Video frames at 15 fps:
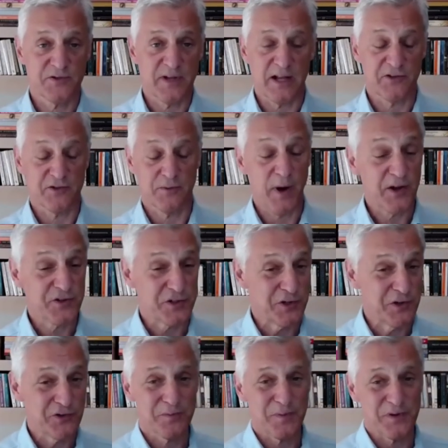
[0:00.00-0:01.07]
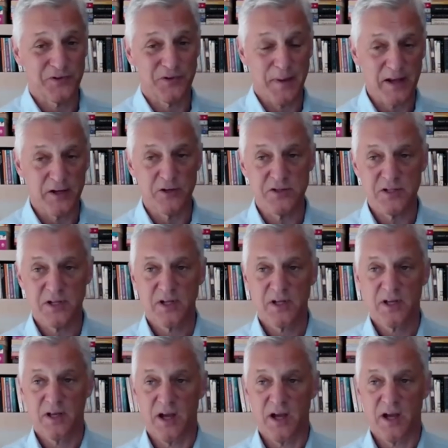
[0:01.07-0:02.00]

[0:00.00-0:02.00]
It's not surprising news, but it's the bad news.